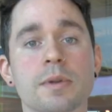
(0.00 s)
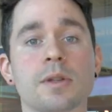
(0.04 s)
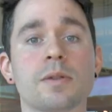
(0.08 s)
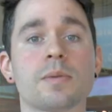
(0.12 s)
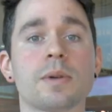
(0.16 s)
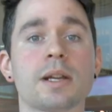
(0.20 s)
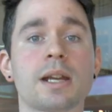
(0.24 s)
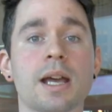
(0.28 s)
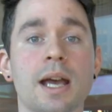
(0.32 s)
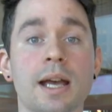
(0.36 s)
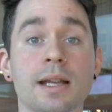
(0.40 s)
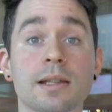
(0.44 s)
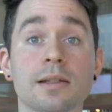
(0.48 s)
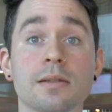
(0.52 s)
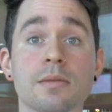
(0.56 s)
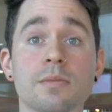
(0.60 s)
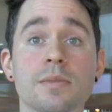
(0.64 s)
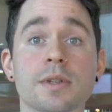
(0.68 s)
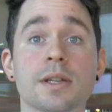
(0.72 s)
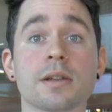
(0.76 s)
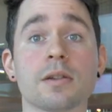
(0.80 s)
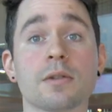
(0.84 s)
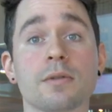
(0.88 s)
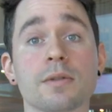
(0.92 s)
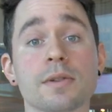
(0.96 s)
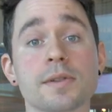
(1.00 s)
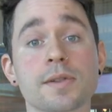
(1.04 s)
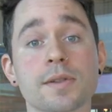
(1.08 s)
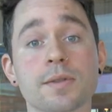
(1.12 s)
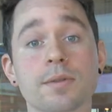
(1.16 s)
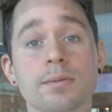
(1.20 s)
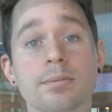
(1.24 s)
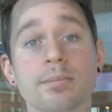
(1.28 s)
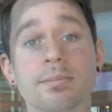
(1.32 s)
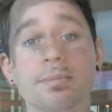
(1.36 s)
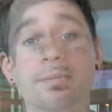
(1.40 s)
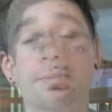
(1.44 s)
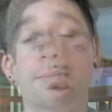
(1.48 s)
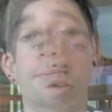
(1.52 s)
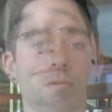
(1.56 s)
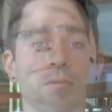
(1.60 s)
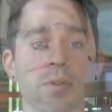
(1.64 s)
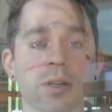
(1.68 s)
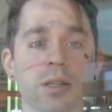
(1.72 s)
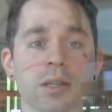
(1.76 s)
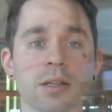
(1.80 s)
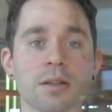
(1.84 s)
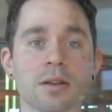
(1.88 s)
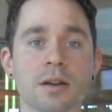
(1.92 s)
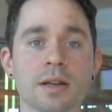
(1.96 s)
between atoms in a crystal. So a
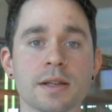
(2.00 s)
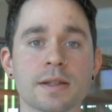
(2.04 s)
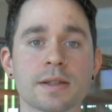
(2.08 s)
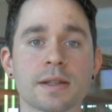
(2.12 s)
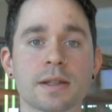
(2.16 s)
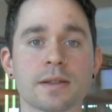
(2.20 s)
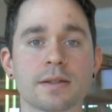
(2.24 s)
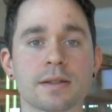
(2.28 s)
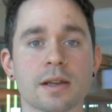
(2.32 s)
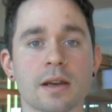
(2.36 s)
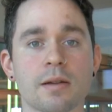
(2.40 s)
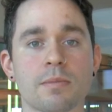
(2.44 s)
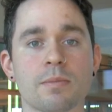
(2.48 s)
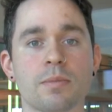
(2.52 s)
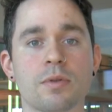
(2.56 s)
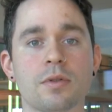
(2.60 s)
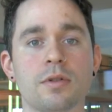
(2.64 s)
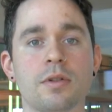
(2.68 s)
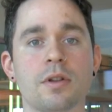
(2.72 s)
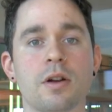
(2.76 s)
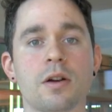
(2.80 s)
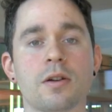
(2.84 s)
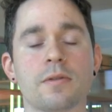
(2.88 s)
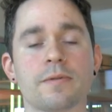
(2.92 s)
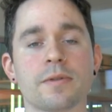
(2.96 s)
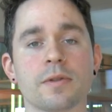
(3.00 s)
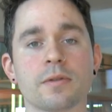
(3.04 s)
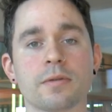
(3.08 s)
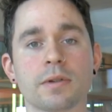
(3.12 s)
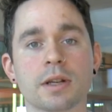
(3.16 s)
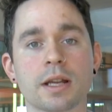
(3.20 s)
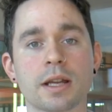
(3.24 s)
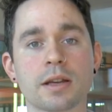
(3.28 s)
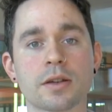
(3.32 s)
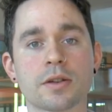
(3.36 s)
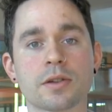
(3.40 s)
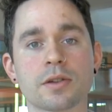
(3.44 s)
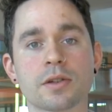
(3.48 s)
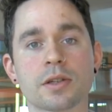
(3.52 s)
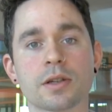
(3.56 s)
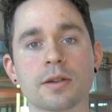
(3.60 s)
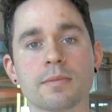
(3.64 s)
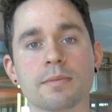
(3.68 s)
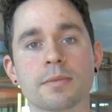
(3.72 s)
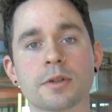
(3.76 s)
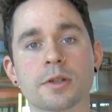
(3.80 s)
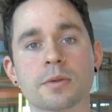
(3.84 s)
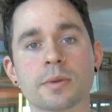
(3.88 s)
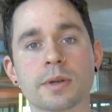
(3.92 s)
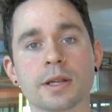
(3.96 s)
really nice example of the relationship
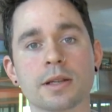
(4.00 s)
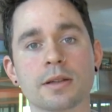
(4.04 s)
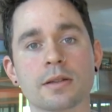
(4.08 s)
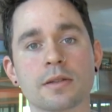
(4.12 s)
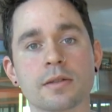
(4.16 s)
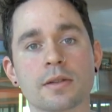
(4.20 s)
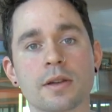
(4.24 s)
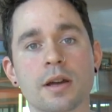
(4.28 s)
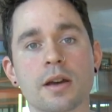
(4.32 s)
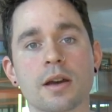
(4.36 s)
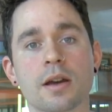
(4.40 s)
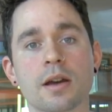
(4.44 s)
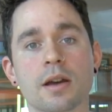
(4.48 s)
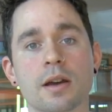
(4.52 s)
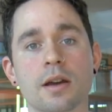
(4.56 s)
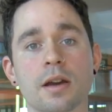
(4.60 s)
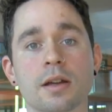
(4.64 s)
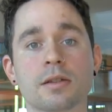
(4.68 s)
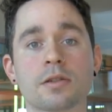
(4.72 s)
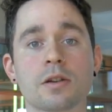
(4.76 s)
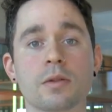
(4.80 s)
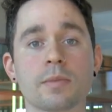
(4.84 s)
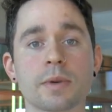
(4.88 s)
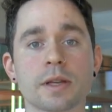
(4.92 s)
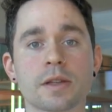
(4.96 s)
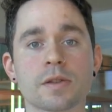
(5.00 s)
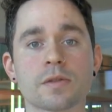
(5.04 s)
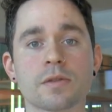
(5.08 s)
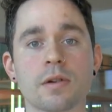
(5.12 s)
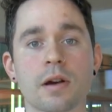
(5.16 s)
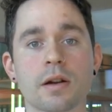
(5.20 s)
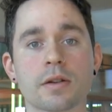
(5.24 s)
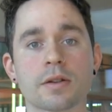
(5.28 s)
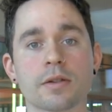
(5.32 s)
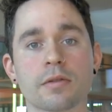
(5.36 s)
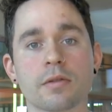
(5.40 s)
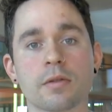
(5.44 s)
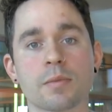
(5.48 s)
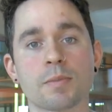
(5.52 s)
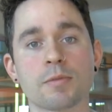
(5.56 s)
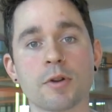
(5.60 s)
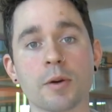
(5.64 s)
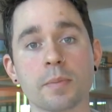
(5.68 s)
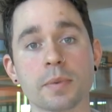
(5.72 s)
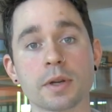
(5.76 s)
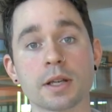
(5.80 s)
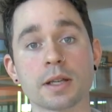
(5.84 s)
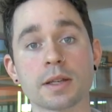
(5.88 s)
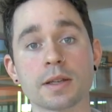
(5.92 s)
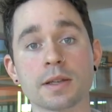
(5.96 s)
between atomic structure and
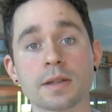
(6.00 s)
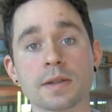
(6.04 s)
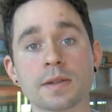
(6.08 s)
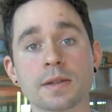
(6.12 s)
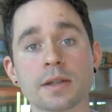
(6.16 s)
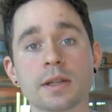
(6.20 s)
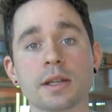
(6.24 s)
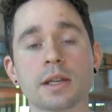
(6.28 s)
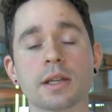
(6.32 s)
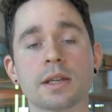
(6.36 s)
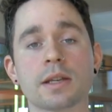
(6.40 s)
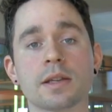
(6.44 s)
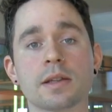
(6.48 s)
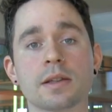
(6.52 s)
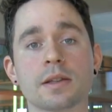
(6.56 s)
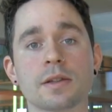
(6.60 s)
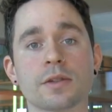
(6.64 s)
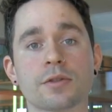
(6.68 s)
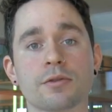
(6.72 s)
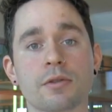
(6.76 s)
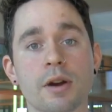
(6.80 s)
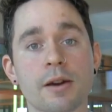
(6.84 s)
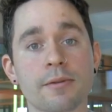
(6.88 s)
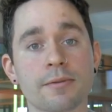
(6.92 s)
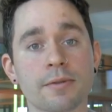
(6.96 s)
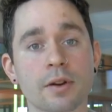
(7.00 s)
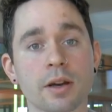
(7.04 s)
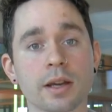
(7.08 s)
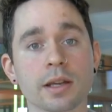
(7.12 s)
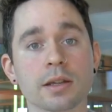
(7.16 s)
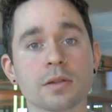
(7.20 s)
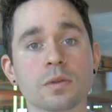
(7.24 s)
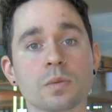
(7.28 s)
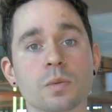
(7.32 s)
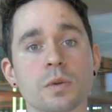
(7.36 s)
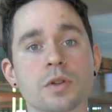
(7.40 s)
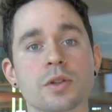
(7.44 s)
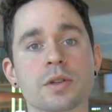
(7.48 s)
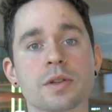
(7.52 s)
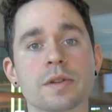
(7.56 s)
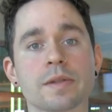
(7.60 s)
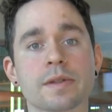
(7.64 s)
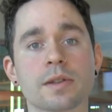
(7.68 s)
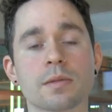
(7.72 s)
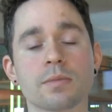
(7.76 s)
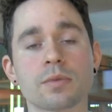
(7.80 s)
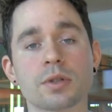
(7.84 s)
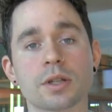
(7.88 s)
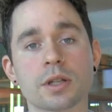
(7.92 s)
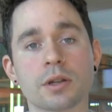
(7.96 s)
properties is graphite, which is
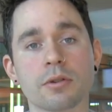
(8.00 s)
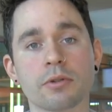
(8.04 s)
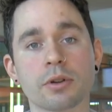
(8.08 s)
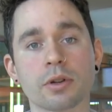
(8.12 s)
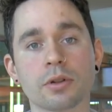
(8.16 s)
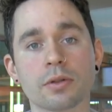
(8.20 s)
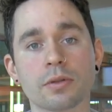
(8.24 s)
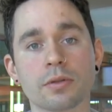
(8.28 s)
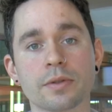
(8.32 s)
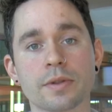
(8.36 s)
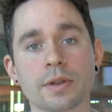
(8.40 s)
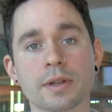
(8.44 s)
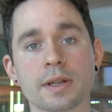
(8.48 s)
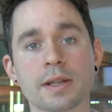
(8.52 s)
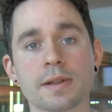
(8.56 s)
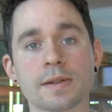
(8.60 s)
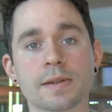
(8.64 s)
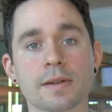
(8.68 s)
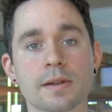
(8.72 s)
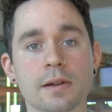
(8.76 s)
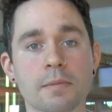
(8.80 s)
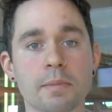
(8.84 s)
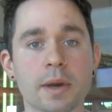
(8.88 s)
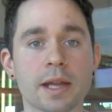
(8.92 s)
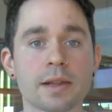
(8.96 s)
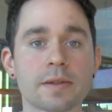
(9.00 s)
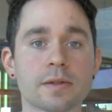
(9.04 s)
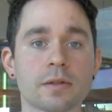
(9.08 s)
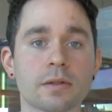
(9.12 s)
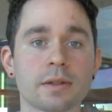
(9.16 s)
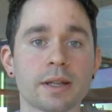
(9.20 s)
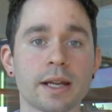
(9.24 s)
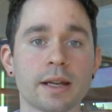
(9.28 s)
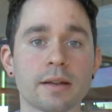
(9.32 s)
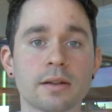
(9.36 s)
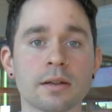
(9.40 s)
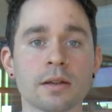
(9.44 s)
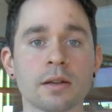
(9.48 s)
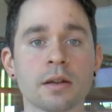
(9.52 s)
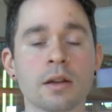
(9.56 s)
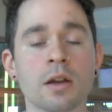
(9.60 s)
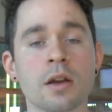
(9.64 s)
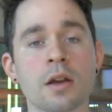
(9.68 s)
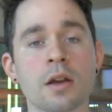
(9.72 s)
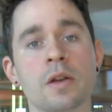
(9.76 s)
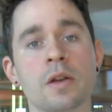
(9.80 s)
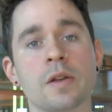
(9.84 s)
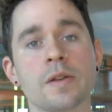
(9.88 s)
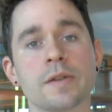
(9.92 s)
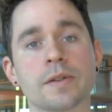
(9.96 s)
the material that is in a pencil lead.
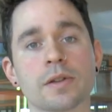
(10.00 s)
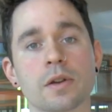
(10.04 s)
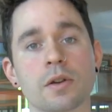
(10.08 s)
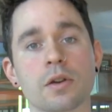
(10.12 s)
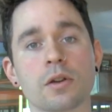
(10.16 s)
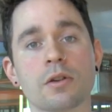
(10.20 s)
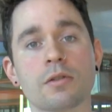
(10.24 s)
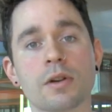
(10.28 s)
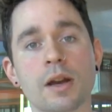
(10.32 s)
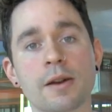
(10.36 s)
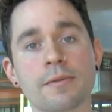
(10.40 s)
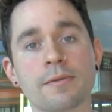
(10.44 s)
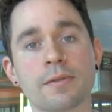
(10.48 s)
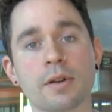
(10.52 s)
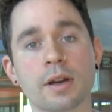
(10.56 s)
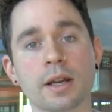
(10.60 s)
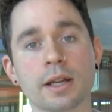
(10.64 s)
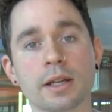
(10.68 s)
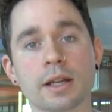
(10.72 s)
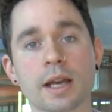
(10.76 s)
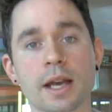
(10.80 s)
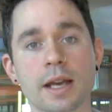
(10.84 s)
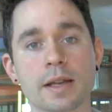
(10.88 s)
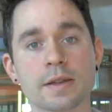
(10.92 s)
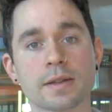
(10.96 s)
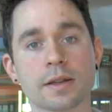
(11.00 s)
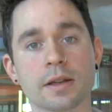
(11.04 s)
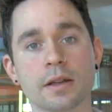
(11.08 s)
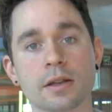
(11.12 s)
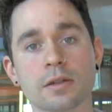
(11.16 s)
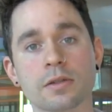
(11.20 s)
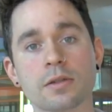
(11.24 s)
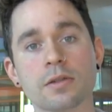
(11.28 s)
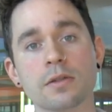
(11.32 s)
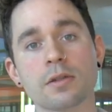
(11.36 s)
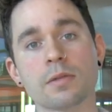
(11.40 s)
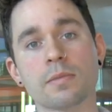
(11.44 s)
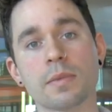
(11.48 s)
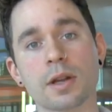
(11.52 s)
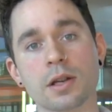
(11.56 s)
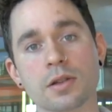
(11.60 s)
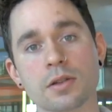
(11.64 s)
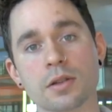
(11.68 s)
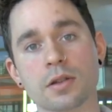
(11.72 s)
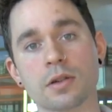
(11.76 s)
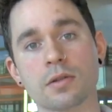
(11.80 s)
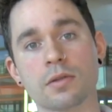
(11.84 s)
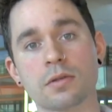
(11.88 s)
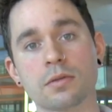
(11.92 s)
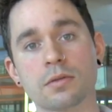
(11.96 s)
So graphite has a
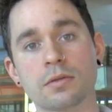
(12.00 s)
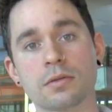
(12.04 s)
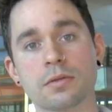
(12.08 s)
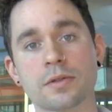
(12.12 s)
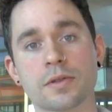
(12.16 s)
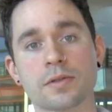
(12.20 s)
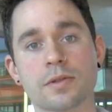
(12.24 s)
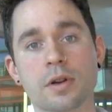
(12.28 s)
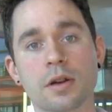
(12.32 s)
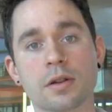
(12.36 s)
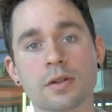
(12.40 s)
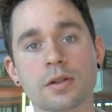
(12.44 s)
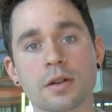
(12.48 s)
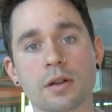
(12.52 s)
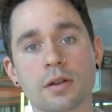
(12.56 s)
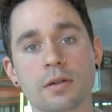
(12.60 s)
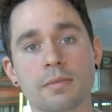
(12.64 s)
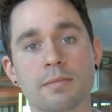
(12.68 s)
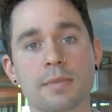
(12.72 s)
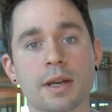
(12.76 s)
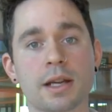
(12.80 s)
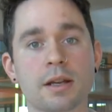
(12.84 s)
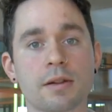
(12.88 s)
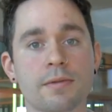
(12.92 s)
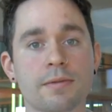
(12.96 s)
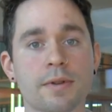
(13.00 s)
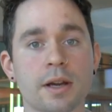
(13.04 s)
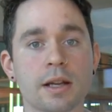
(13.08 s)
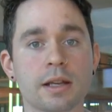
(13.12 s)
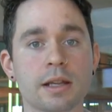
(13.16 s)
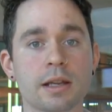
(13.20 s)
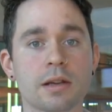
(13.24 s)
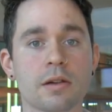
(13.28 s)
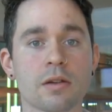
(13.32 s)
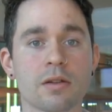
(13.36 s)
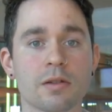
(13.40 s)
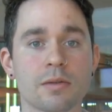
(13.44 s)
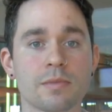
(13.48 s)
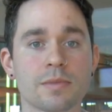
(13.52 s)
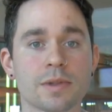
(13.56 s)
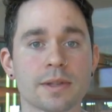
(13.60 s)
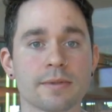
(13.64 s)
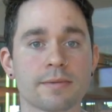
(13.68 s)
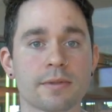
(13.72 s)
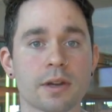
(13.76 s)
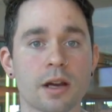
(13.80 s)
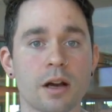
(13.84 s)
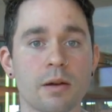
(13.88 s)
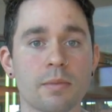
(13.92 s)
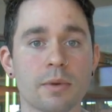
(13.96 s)
two-dimensional structure made of honeycombs
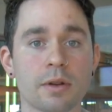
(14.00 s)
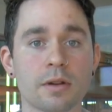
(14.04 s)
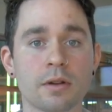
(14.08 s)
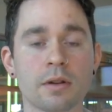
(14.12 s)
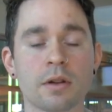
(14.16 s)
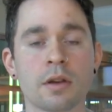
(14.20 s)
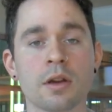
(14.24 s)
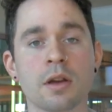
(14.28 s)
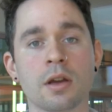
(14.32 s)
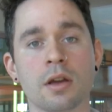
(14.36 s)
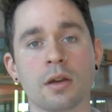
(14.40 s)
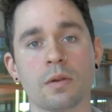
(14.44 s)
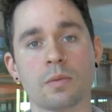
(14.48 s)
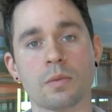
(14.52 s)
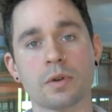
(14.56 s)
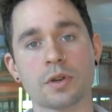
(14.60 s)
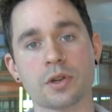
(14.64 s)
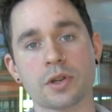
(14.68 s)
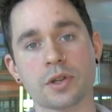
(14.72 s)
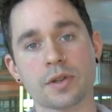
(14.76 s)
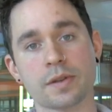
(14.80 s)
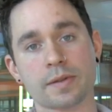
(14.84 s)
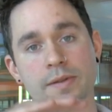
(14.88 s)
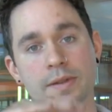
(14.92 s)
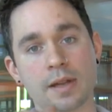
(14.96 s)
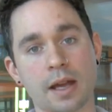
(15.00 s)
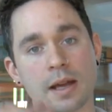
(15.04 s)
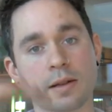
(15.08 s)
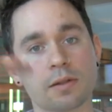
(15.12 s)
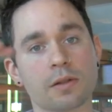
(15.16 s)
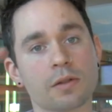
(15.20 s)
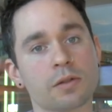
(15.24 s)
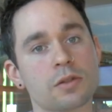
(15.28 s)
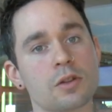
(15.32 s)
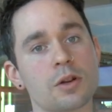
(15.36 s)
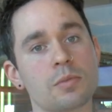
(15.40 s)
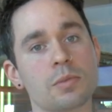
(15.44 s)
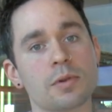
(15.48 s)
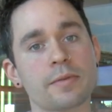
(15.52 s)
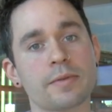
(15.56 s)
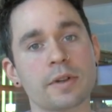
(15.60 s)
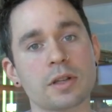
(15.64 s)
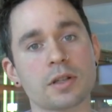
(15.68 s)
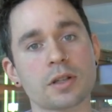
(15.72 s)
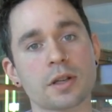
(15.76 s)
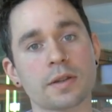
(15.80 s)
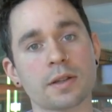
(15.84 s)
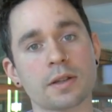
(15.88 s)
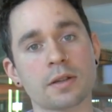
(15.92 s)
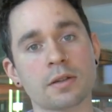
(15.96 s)
of carbon, which are stacked on top of
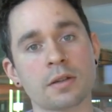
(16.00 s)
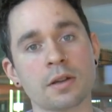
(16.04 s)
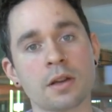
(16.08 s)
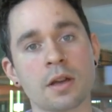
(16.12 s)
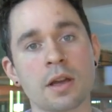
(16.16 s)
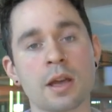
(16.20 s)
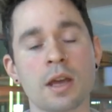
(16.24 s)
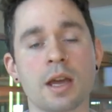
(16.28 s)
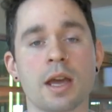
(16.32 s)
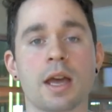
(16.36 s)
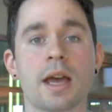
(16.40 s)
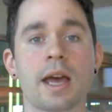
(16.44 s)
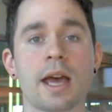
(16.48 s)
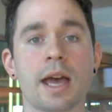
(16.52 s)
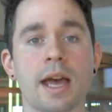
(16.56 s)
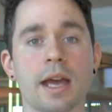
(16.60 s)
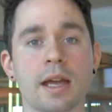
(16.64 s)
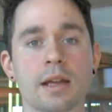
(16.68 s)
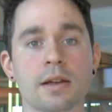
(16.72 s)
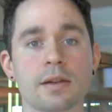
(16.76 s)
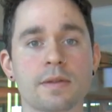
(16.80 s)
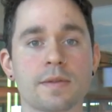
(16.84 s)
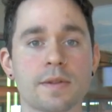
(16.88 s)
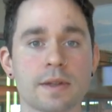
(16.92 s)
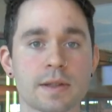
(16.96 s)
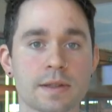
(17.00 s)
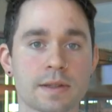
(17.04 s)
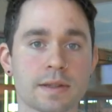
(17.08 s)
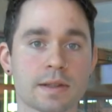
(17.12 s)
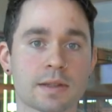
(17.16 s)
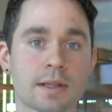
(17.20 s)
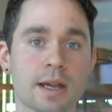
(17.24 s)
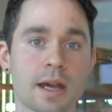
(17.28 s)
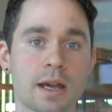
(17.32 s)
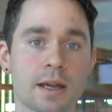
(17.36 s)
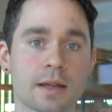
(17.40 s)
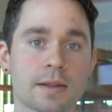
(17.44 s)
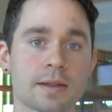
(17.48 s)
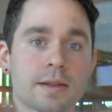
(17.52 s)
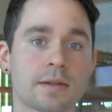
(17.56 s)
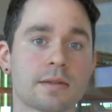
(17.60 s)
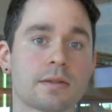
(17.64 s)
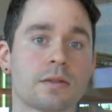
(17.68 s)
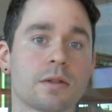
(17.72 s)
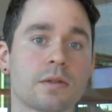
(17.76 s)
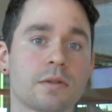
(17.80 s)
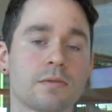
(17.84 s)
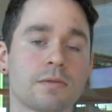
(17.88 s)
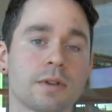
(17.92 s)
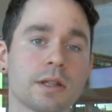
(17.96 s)
each other. And these stacks
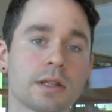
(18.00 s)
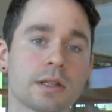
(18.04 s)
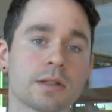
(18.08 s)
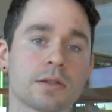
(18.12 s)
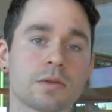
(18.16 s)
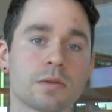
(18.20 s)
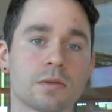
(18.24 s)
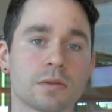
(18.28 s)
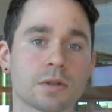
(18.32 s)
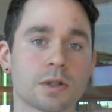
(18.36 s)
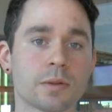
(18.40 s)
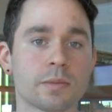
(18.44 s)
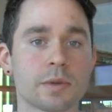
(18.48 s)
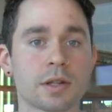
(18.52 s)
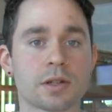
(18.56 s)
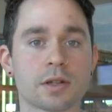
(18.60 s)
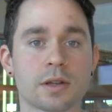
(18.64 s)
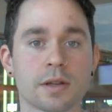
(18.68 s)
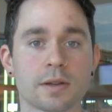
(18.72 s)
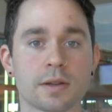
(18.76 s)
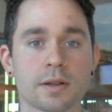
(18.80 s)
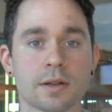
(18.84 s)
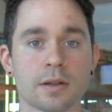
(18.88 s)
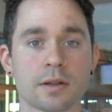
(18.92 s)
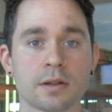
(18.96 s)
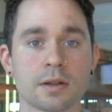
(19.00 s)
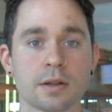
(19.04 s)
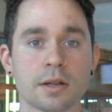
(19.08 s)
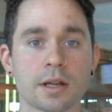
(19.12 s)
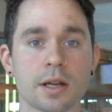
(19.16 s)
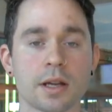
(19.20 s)
don't really talk to each other,